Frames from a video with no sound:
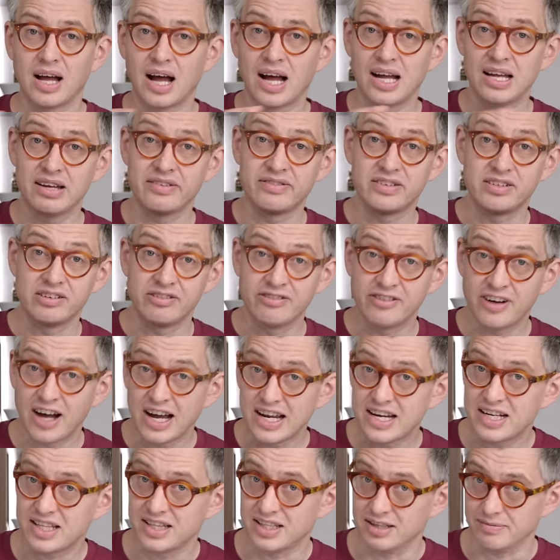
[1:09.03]
I have
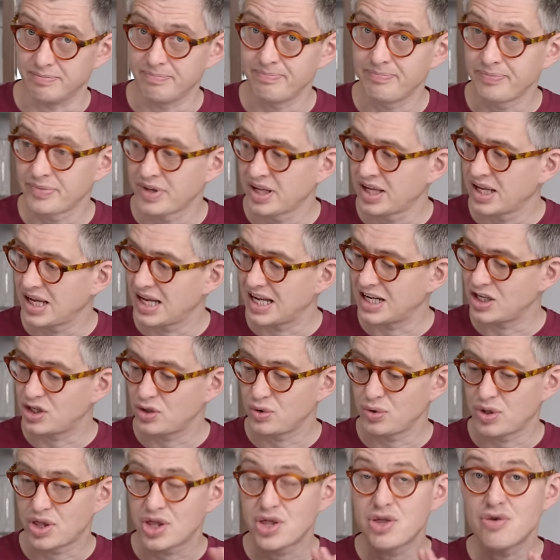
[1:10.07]
divided them
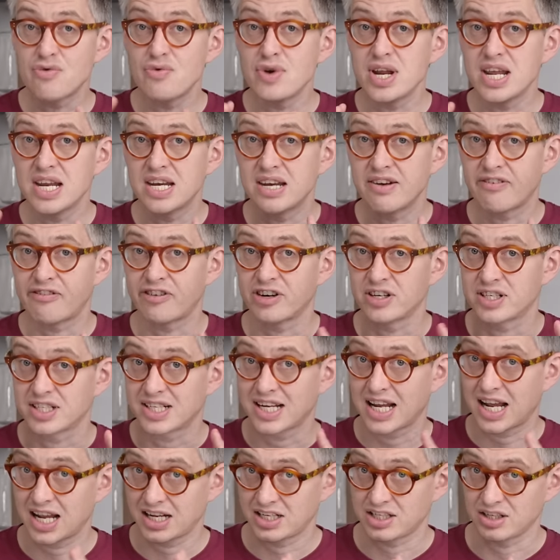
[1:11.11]
into three different
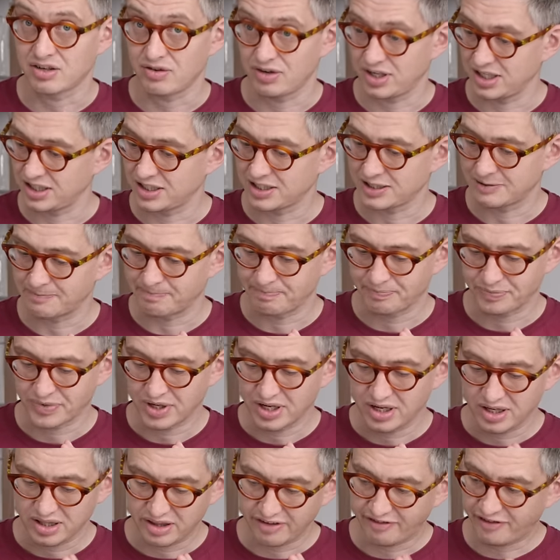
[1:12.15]
categories.
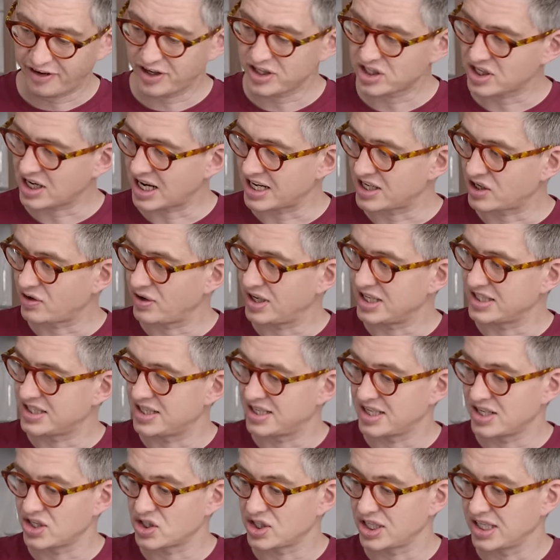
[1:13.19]
The first category is
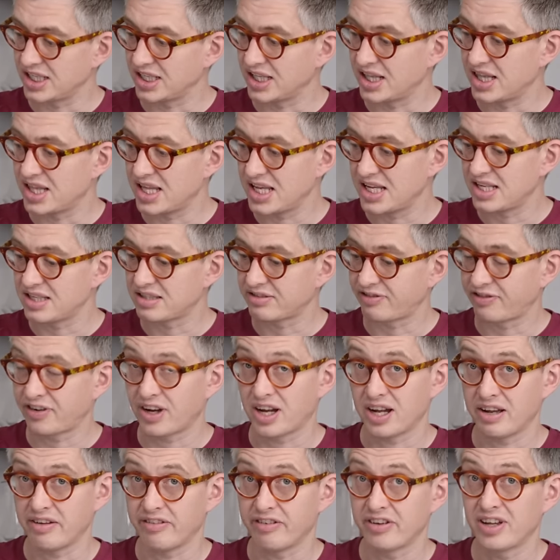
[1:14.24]
essentially these
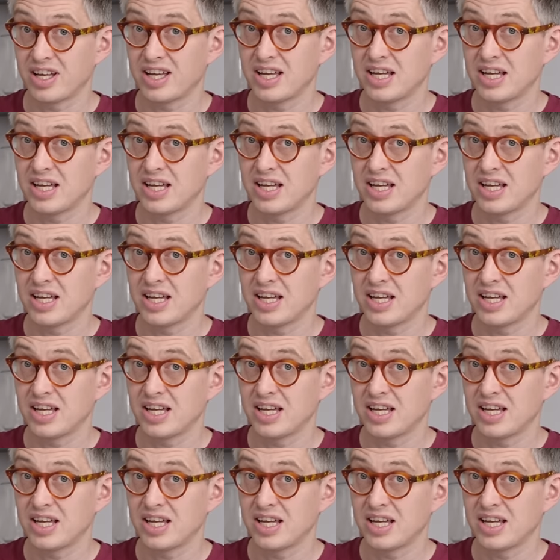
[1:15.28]
five